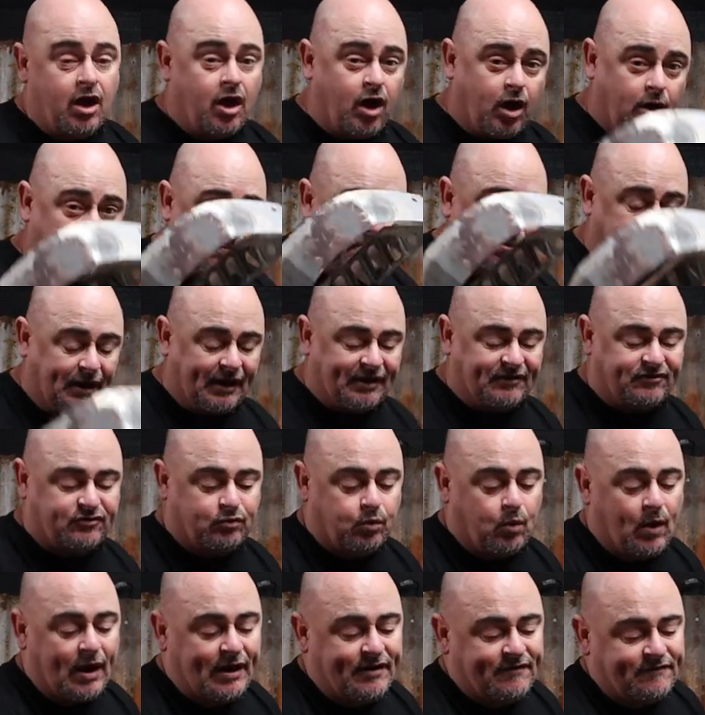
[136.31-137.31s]
I'll place
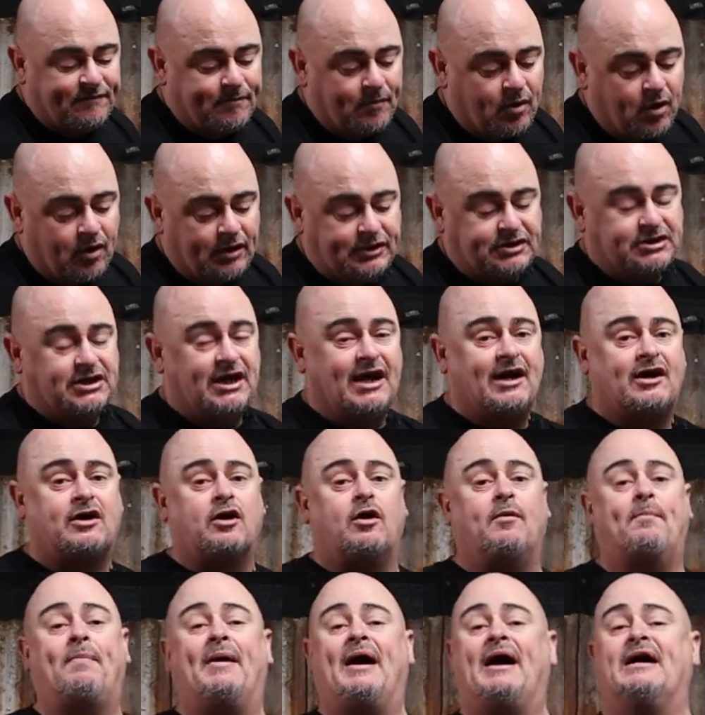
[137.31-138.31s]
one of my
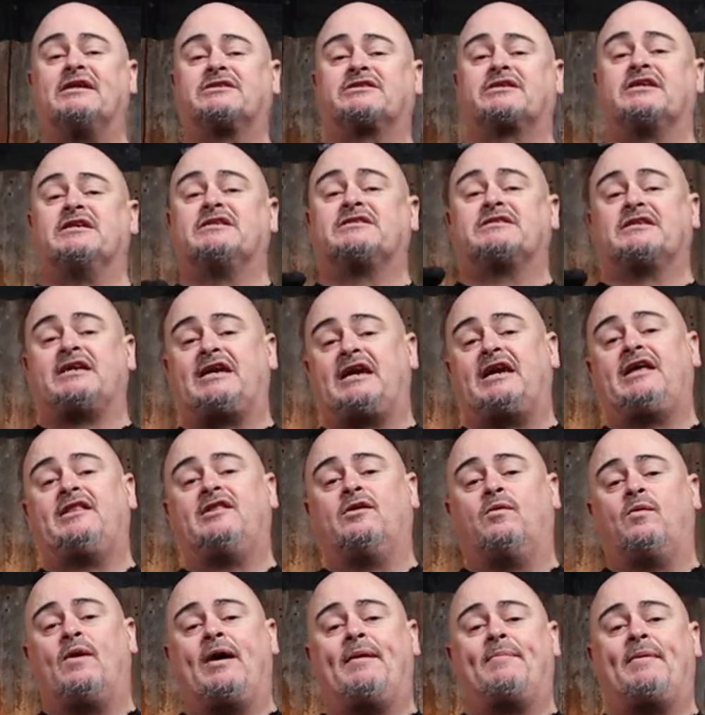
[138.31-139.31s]
charcoal baskets in
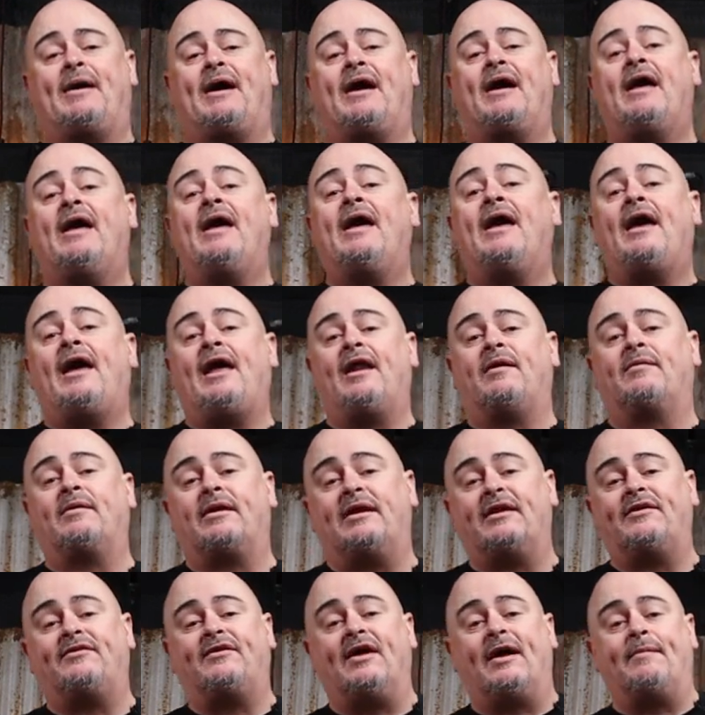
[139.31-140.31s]
the Weber and I'm
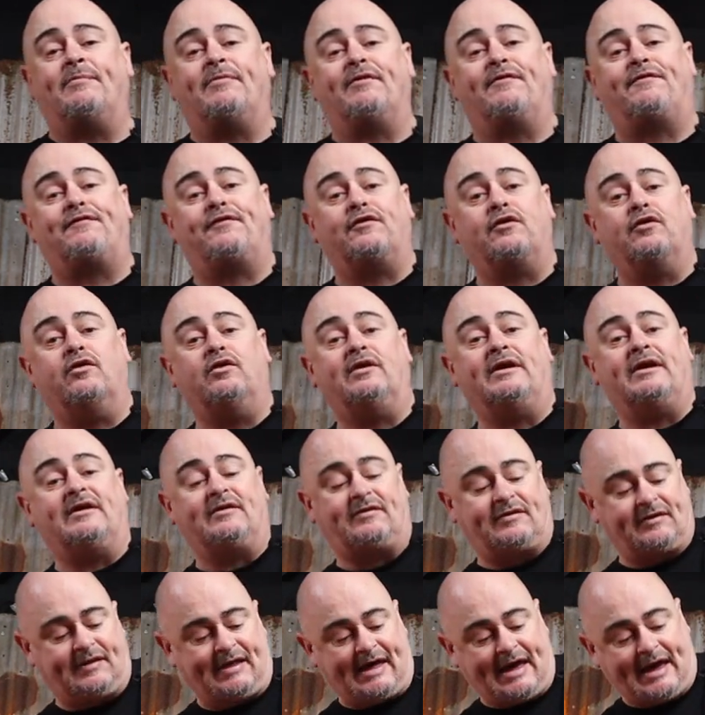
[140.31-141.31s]
gonna dump the fuel
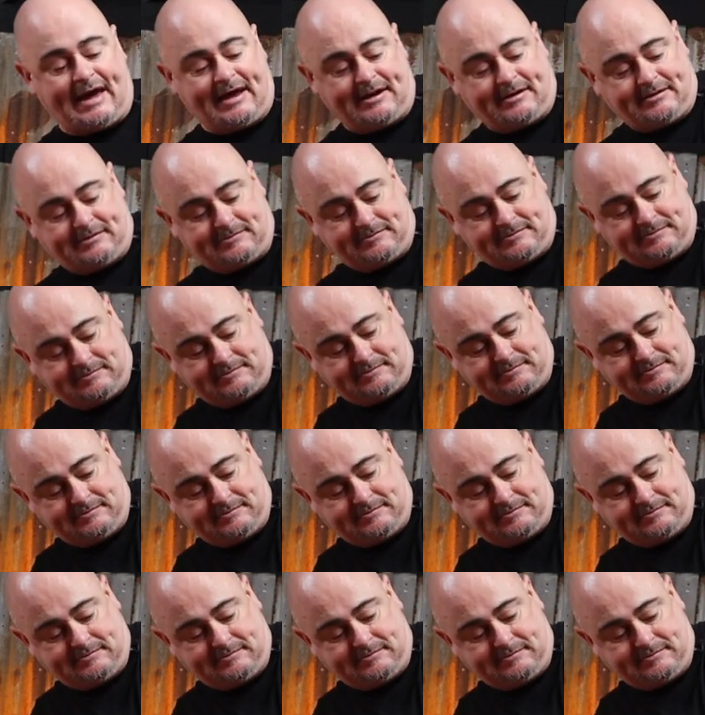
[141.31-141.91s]
into that.